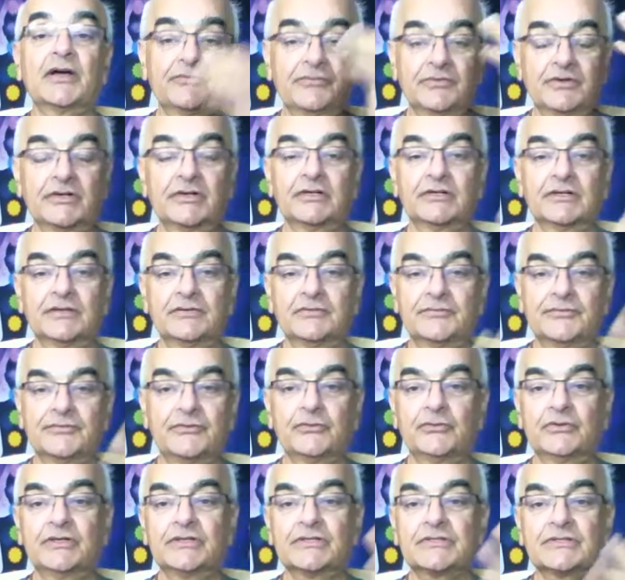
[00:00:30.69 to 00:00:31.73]
I mean, I've learned
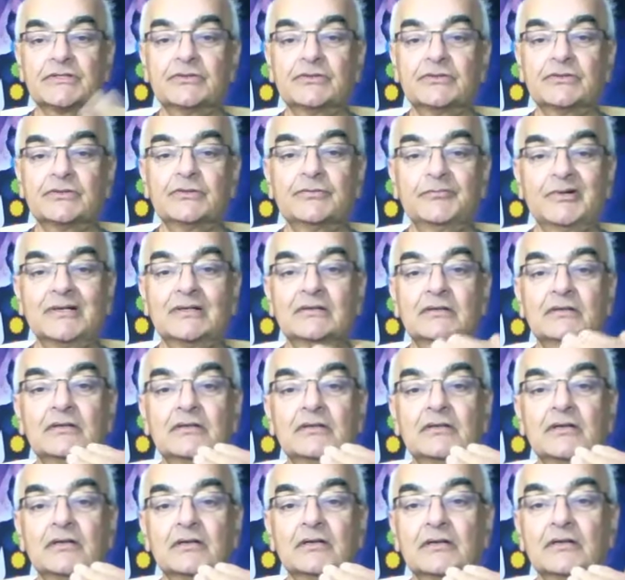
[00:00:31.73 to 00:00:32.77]
it a few years ago,
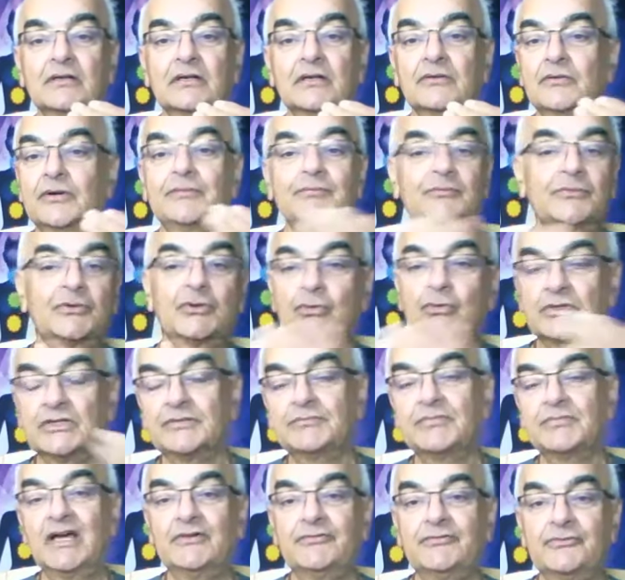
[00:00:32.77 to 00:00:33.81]
but I'm
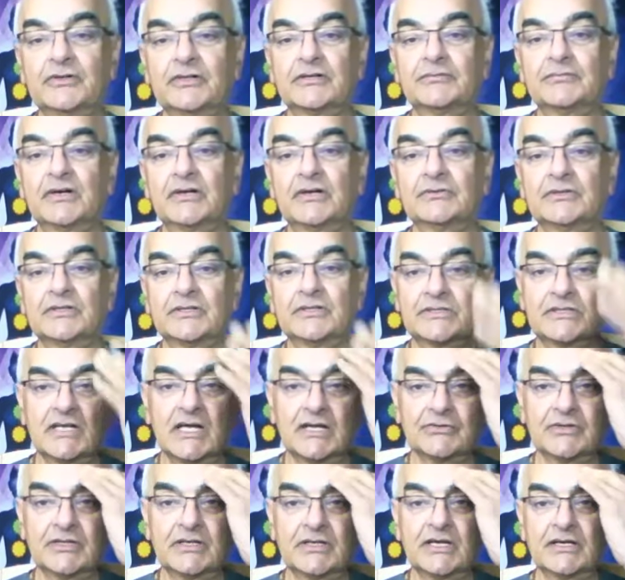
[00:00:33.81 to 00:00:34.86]
totally baffled about this
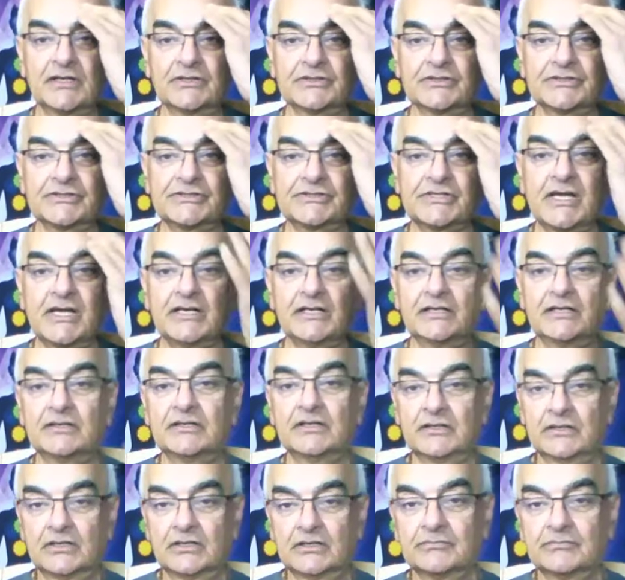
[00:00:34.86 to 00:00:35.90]
now that I understand it
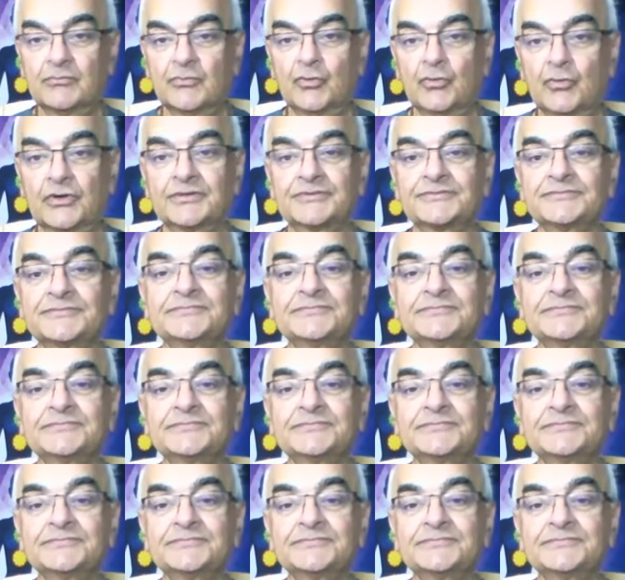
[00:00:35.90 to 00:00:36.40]
a lot more.